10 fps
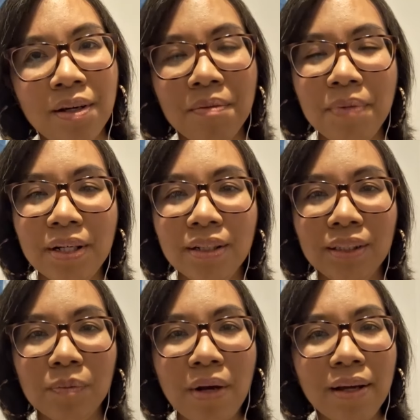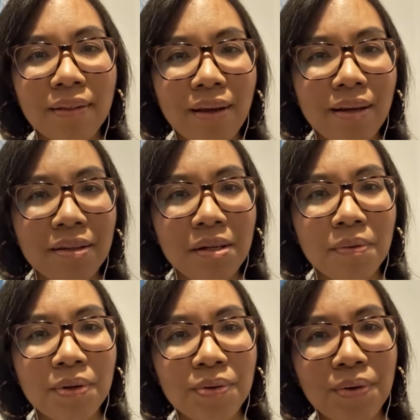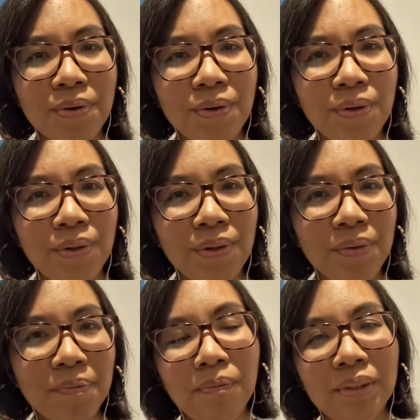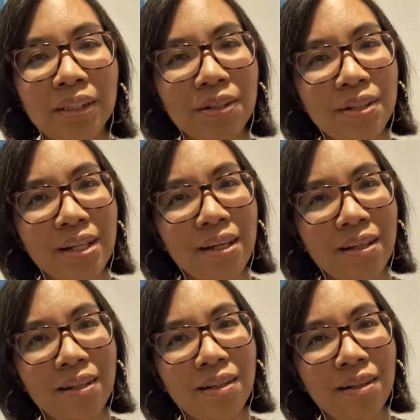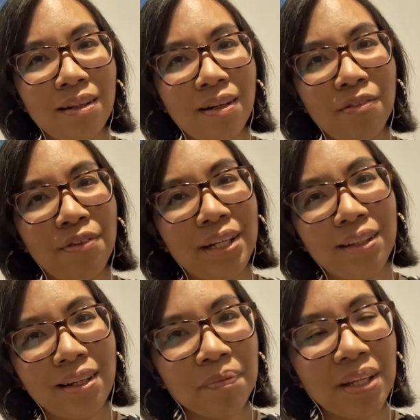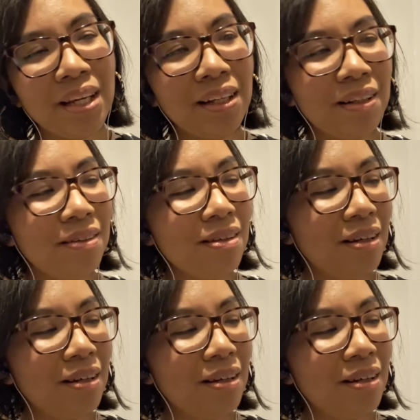because back then you would call studying reading in England,